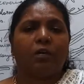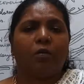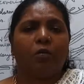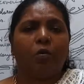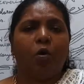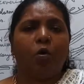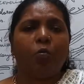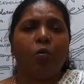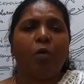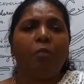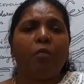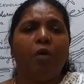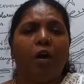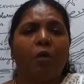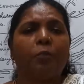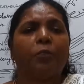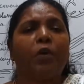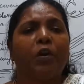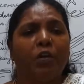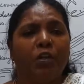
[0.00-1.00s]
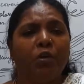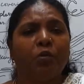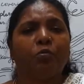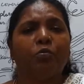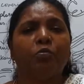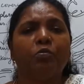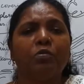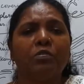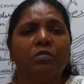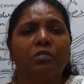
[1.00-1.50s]
ovum are
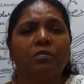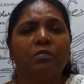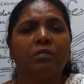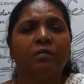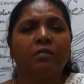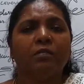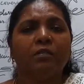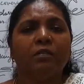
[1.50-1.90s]
produced,